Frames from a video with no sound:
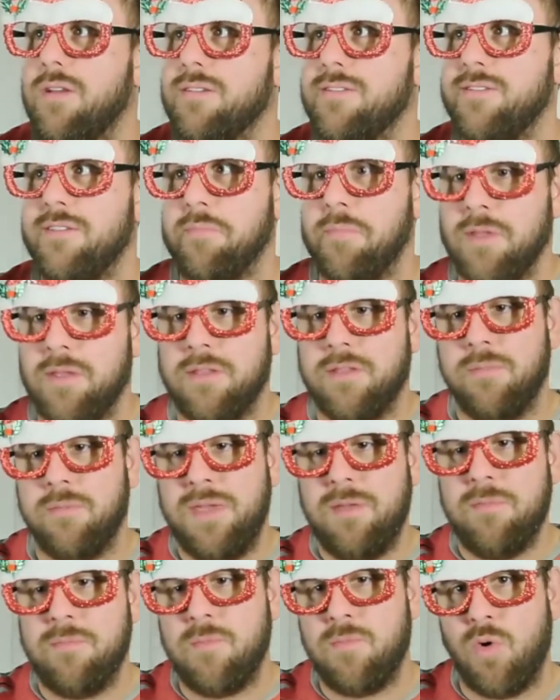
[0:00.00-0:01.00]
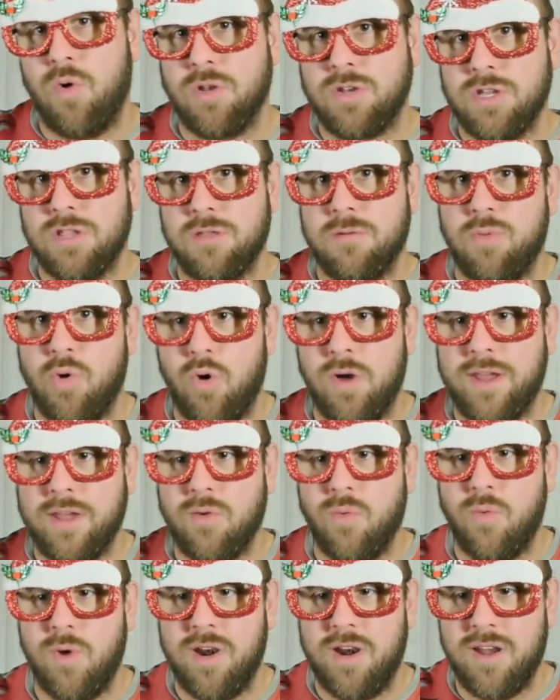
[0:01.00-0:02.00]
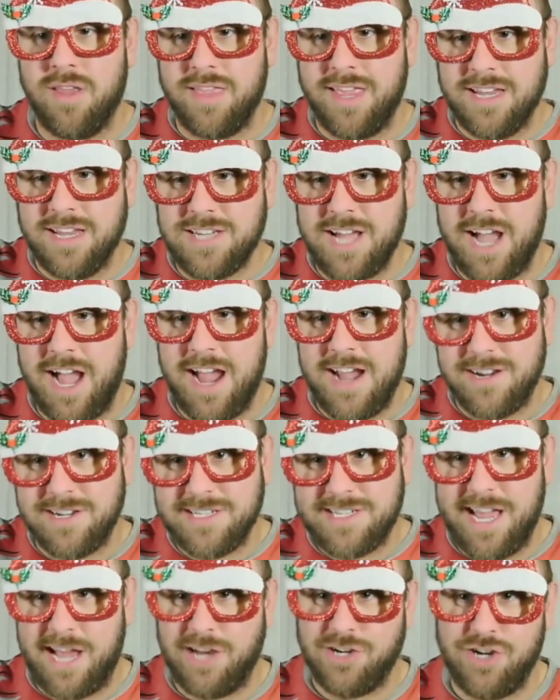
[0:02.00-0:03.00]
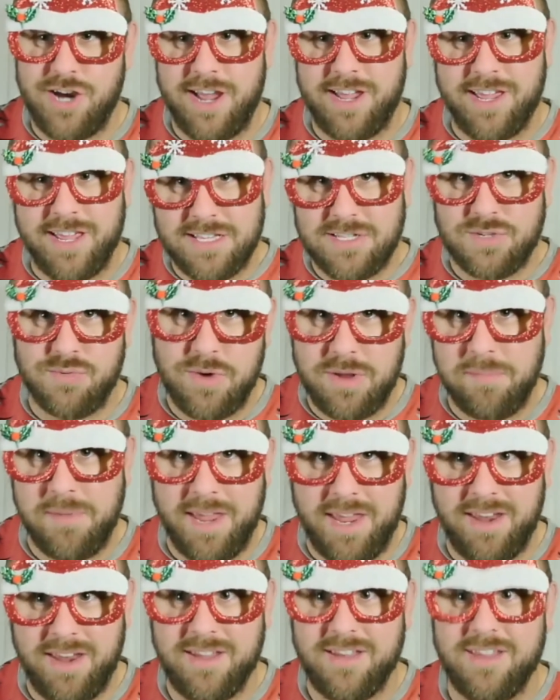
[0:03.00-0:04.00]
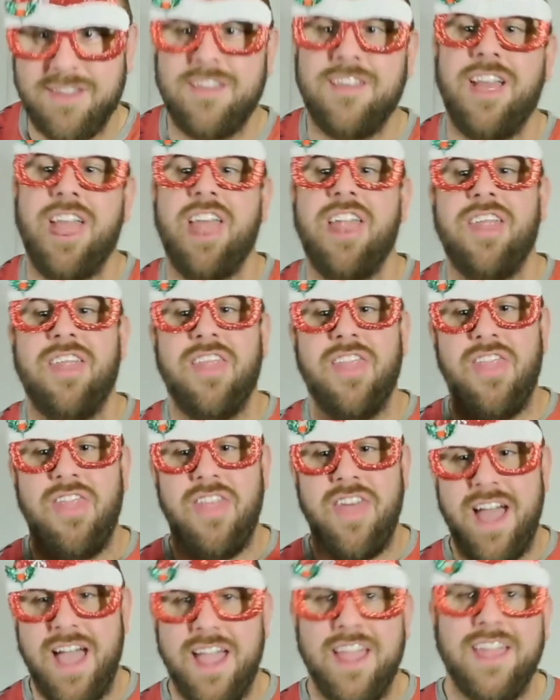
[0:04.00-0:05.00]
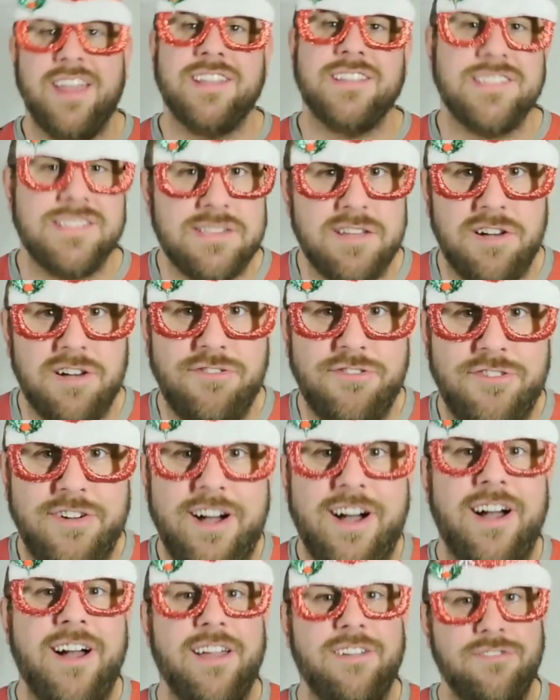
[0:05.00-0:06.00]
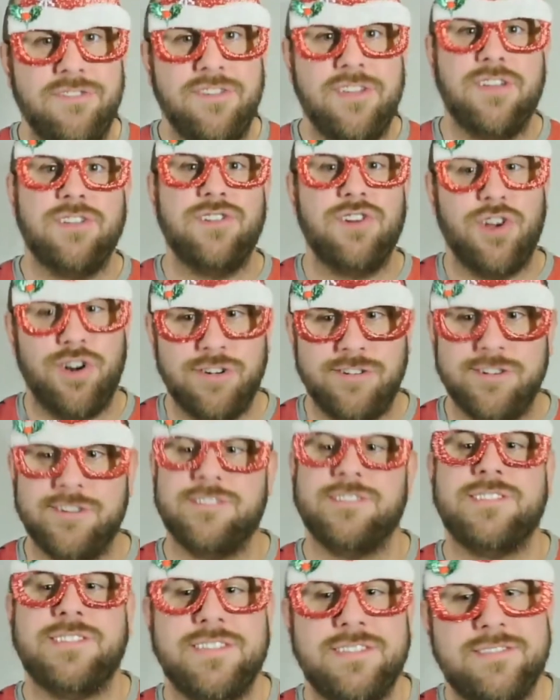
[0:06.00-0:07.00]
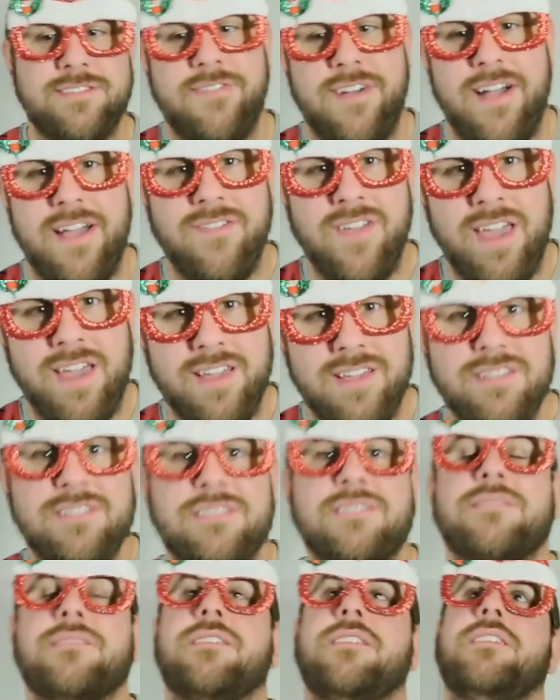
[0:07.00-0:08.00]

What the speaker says: To be to the point where the entire soundtrack gets remade, that in itself, I feel, earns its 5 eggs.